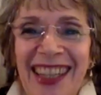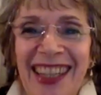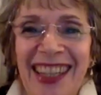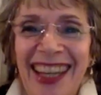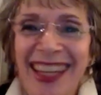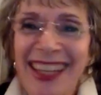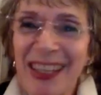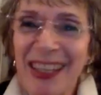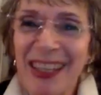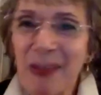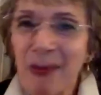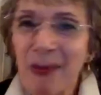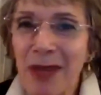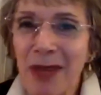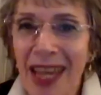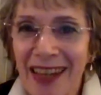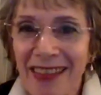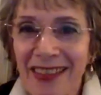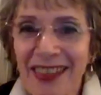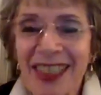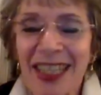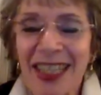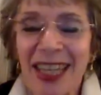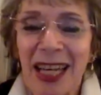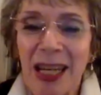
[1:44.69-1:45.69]
And if we
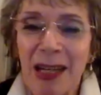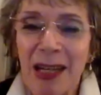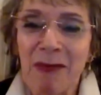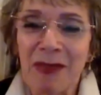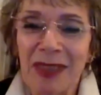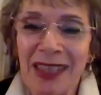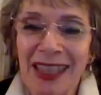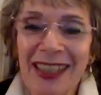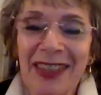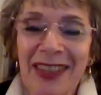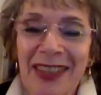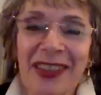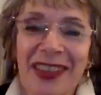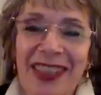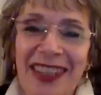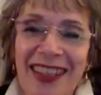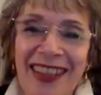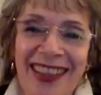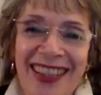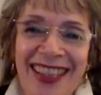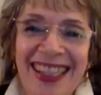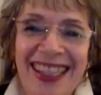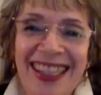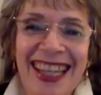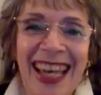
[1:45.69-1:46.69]
have time later
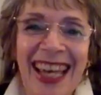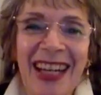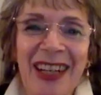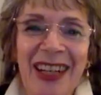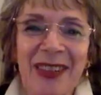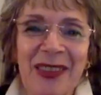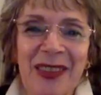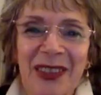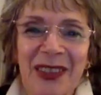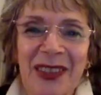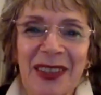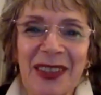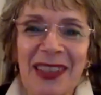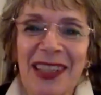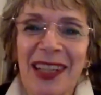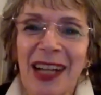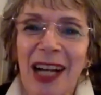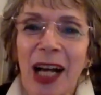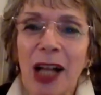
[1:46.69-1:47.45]
in this hour,